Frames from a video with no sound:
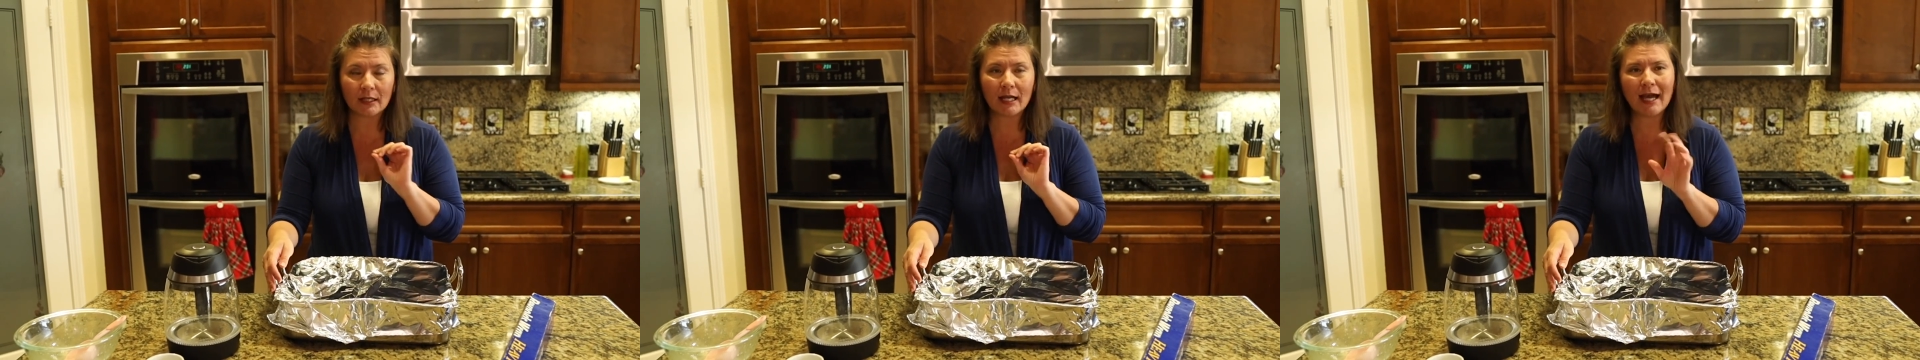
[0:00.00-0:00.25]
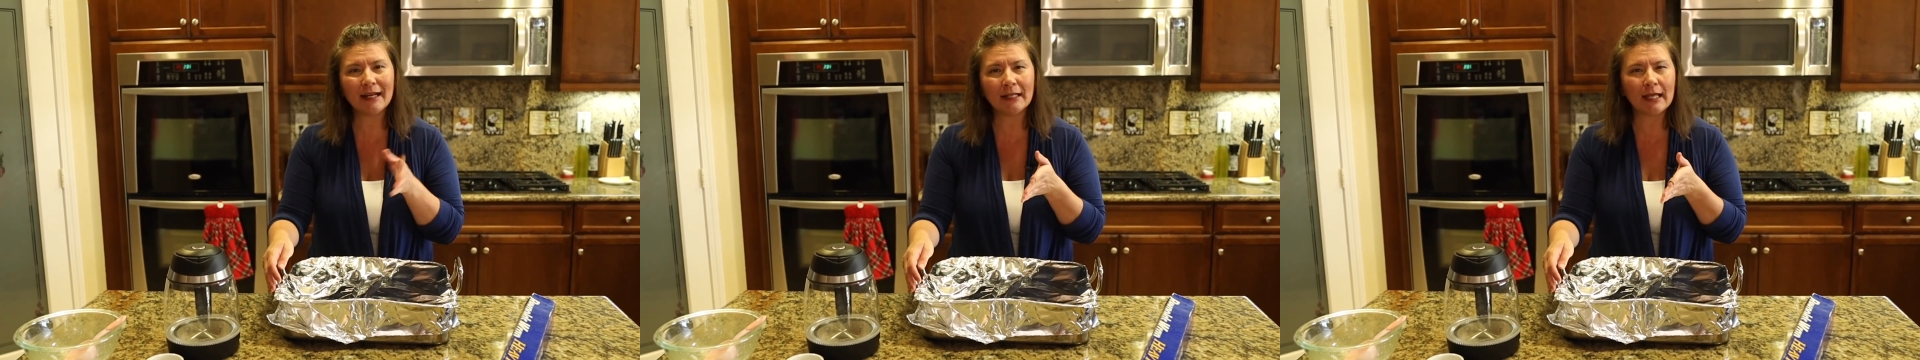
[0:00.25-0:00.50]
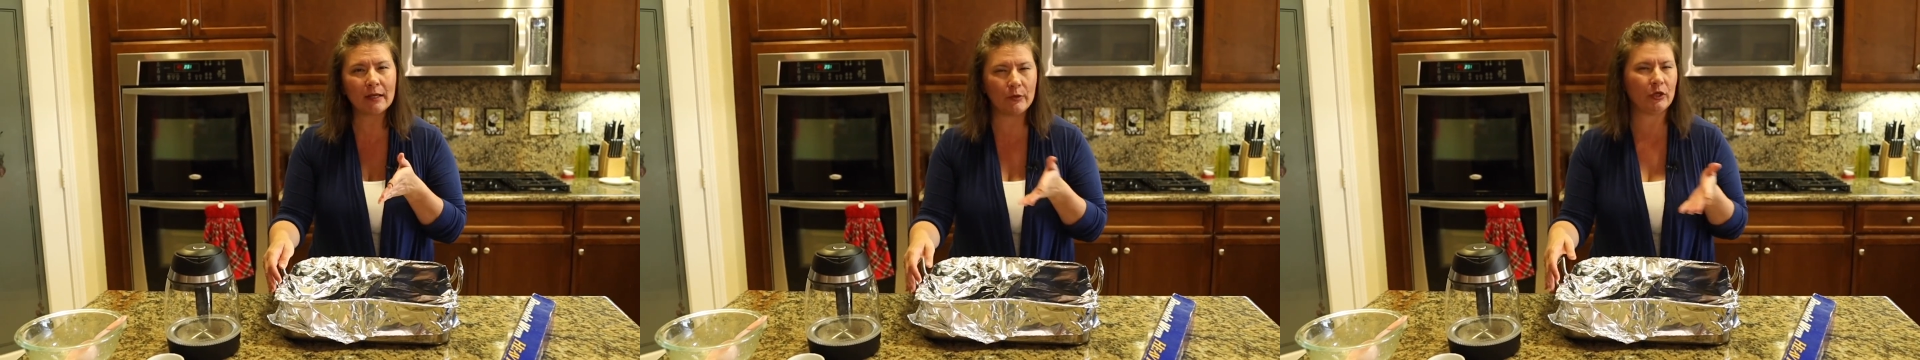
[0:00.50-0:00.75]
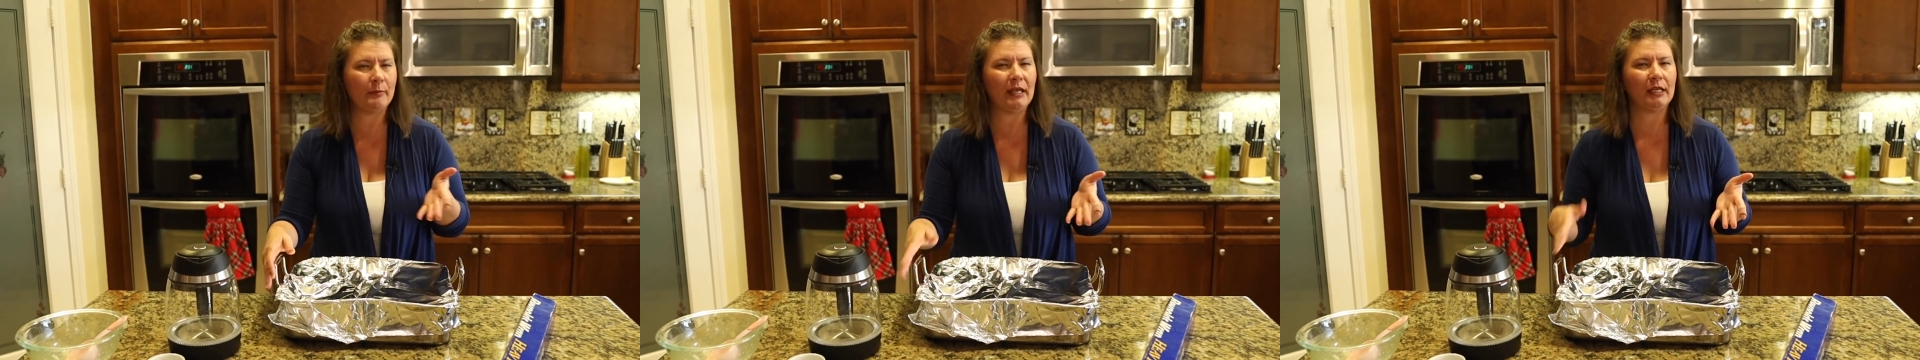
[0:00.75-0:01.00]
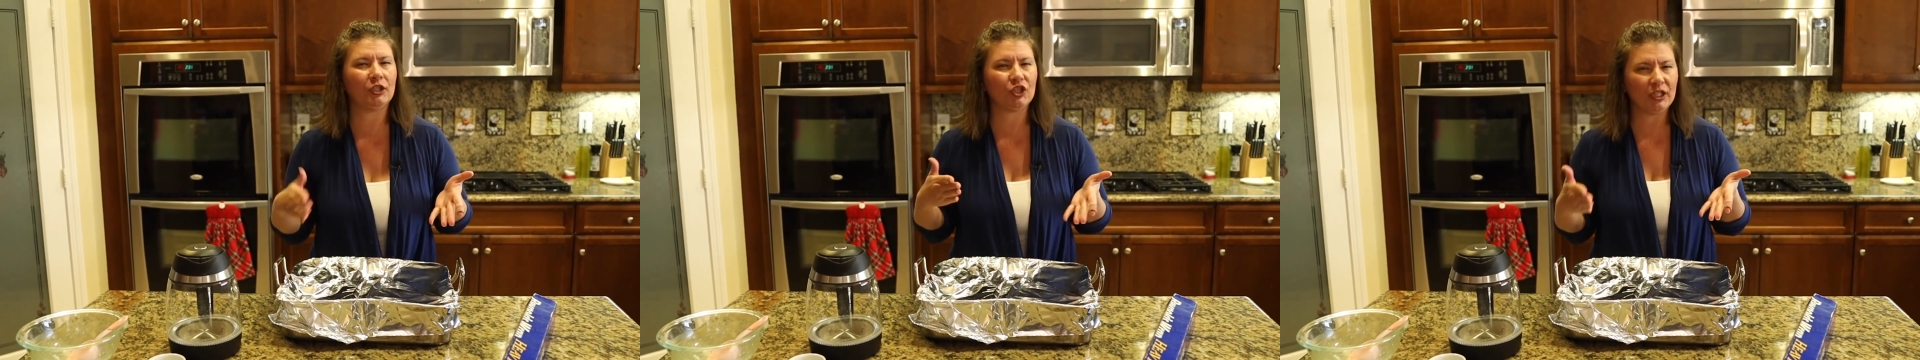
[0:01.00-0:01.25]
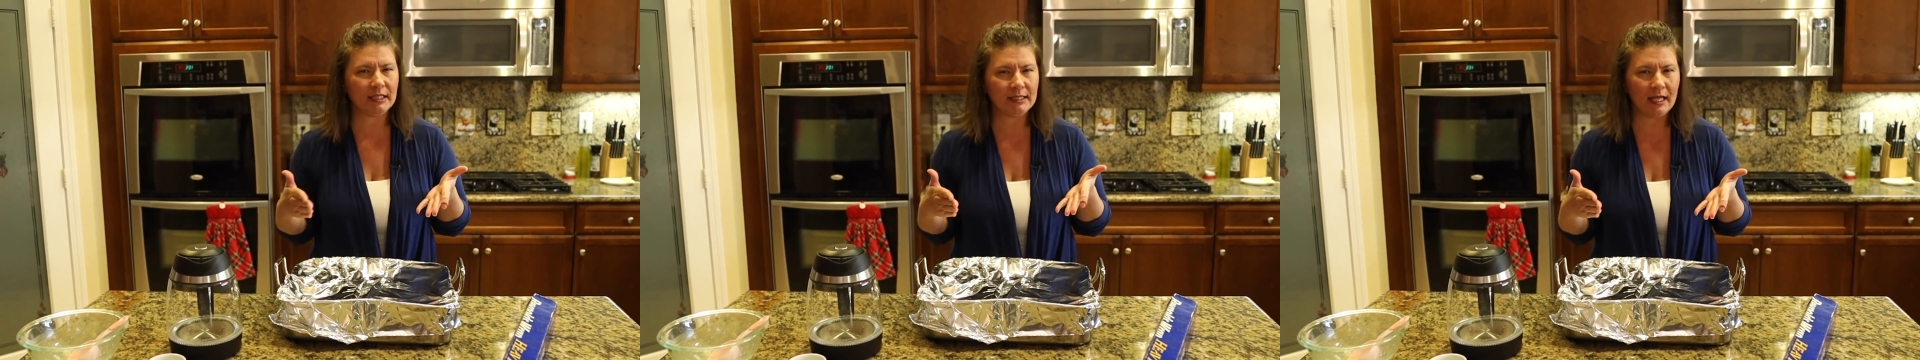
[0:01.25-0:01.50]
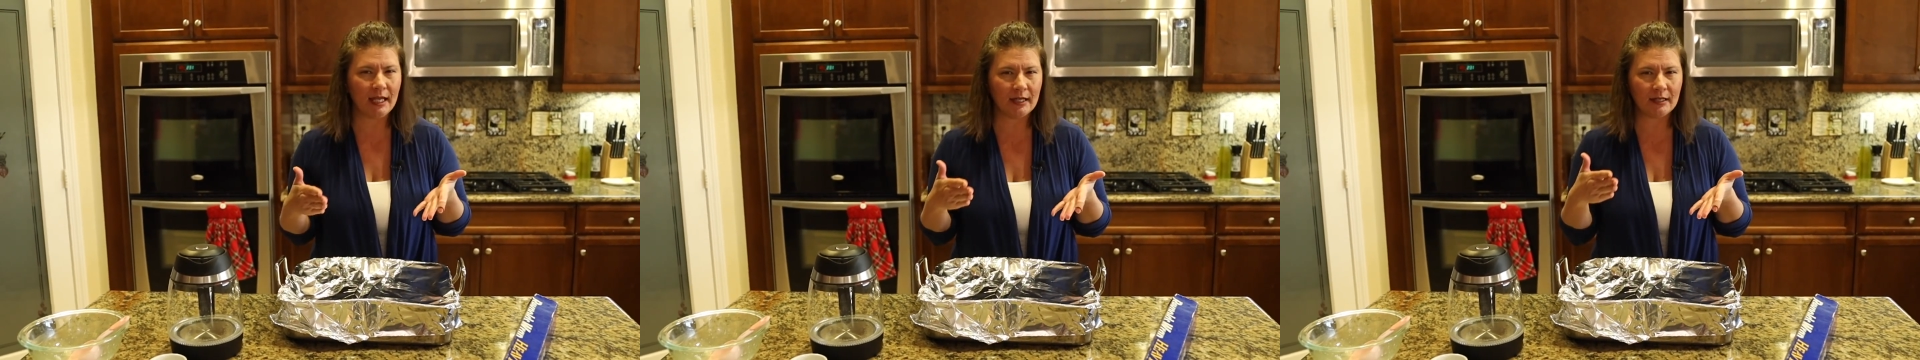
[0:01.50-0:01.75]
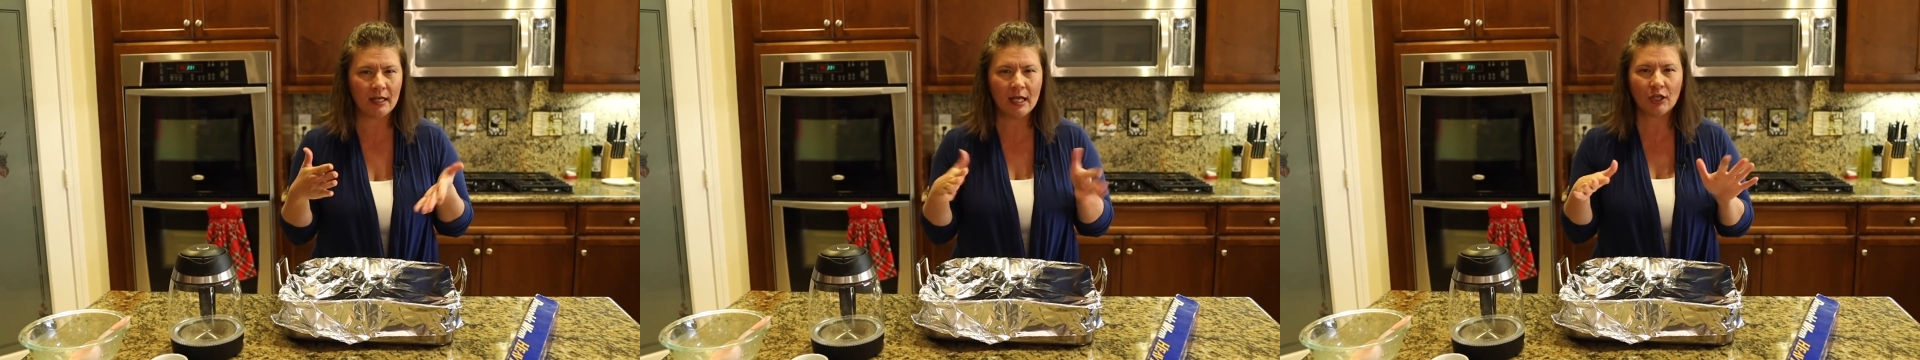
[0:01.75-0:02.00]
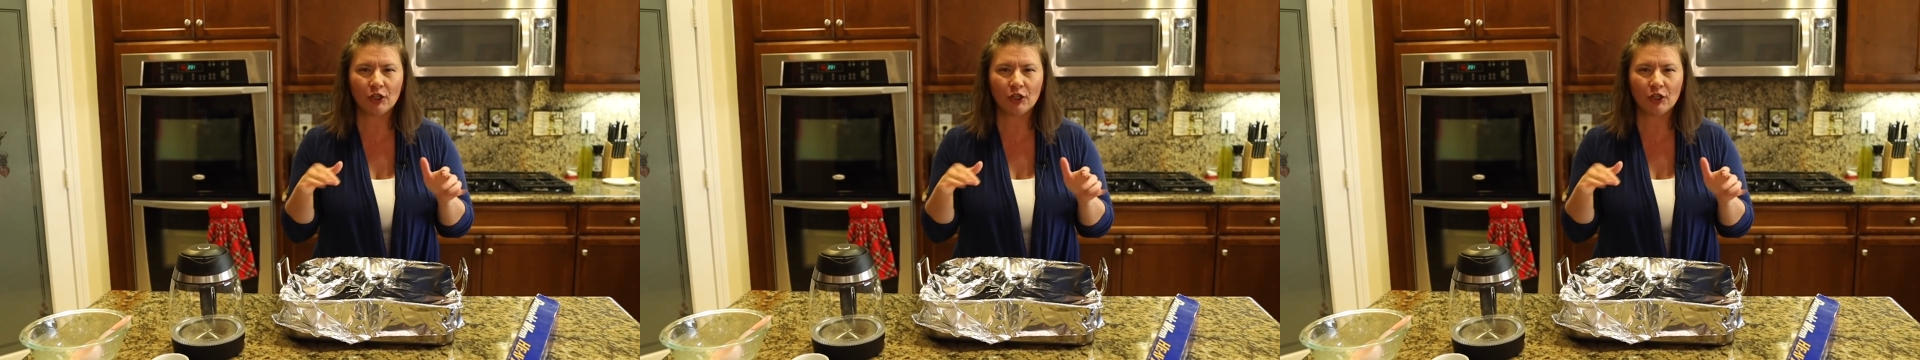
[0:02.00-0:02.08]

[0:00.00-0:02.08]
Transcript: kind of like when you're making cheesecake.